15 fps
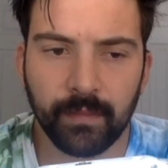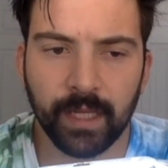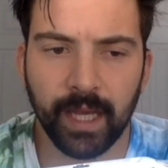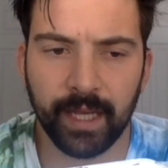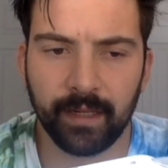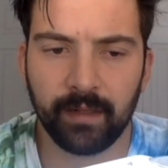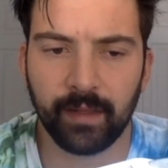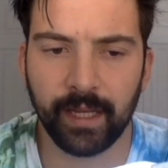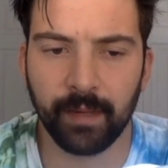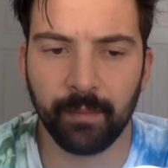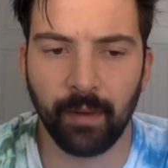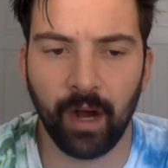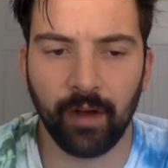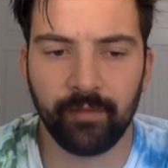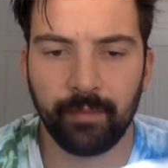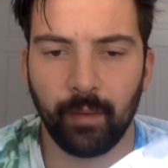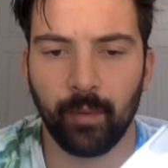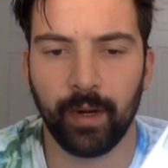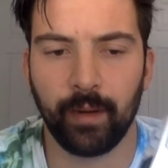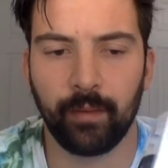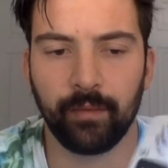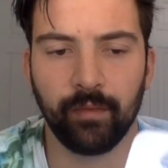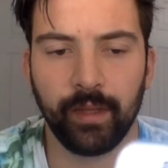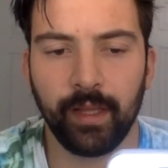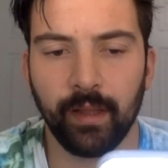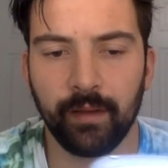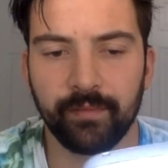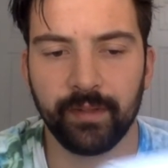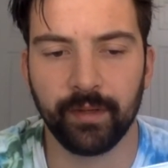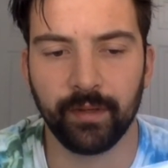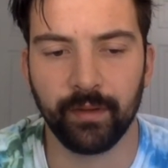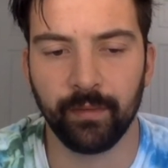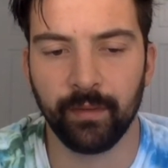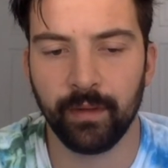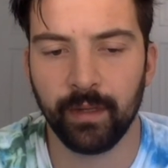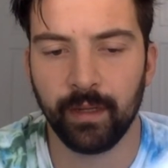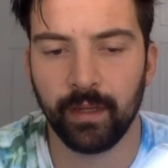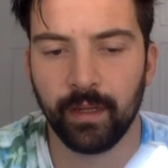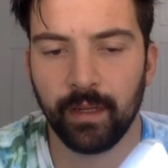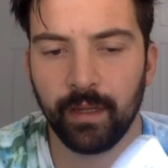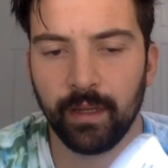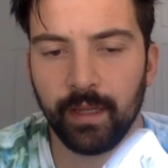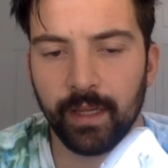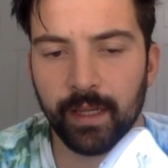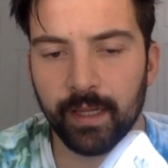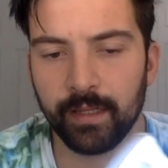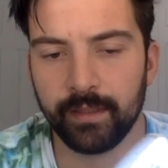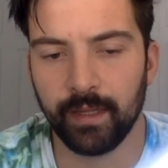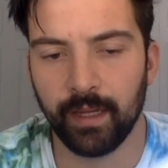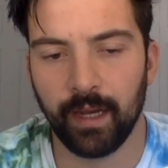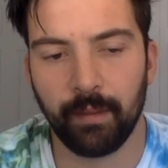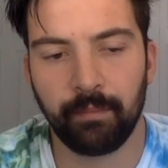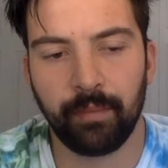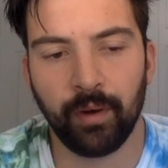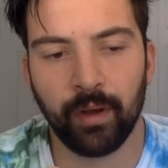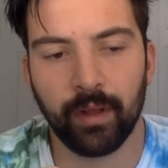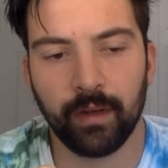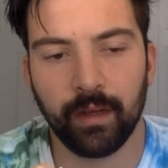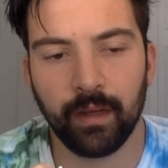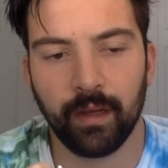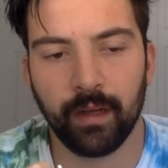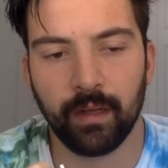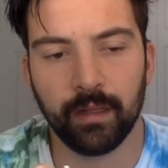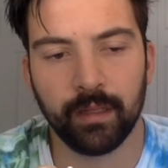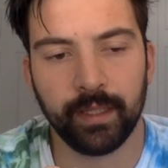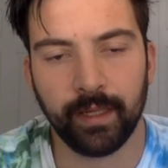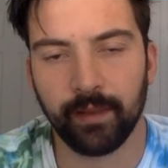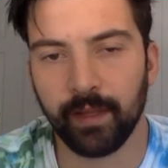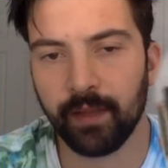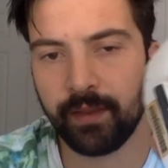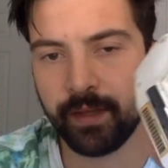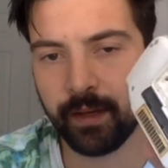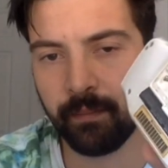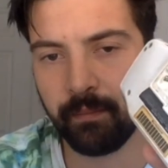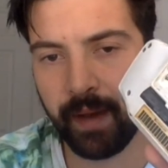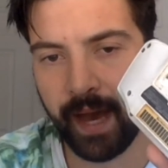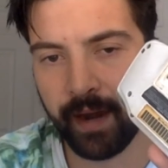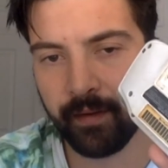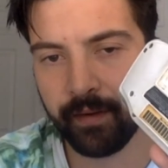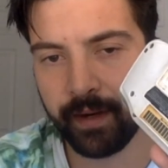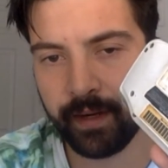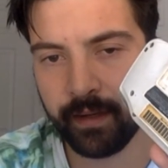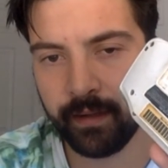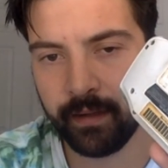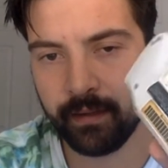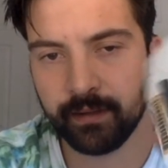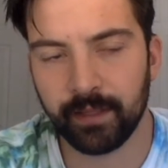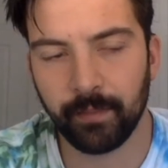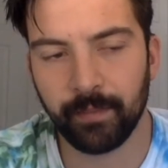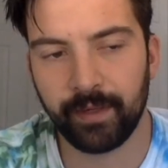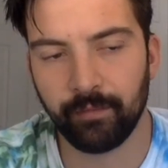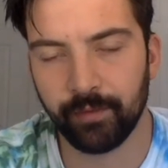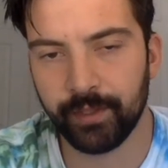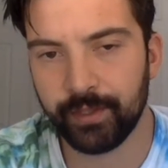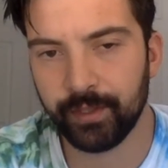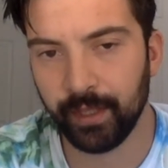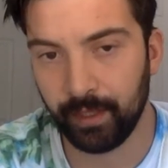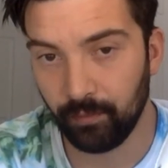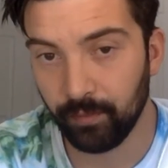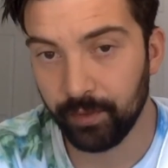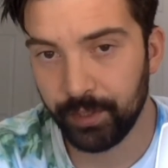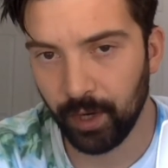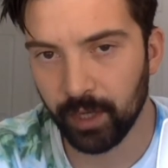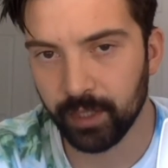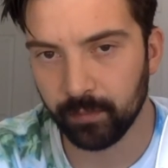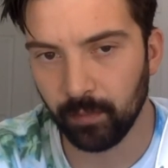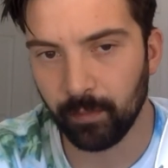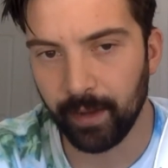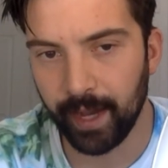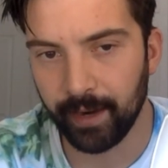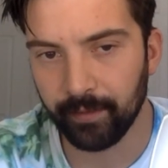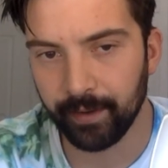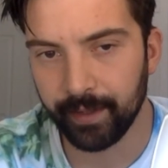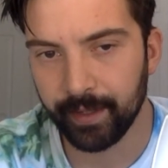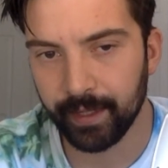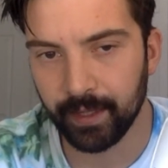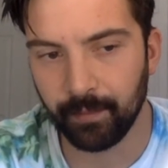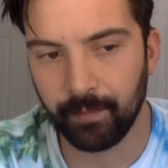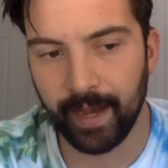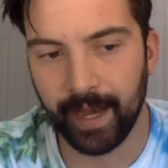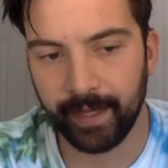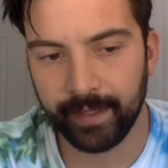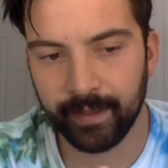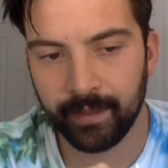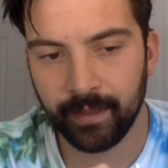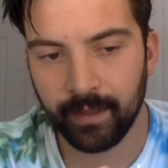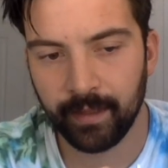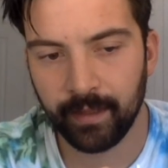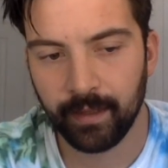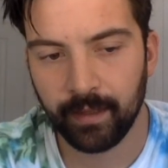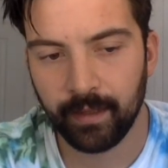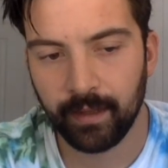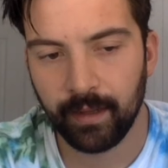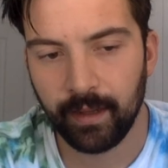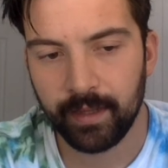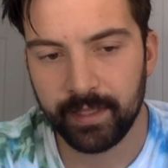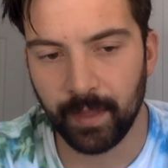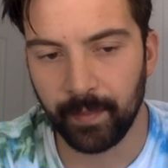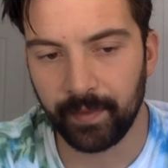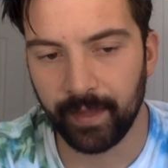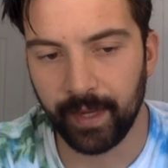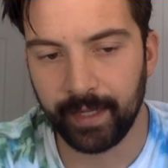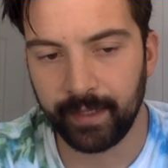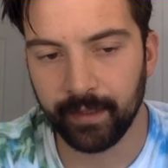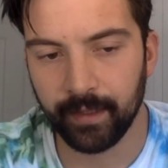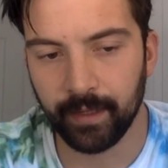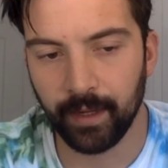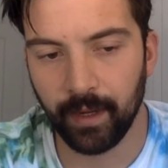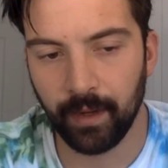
and clean them off. But what I would really love to do is put like a lithium battery, something like a rechargeable battery in the back, something that I could,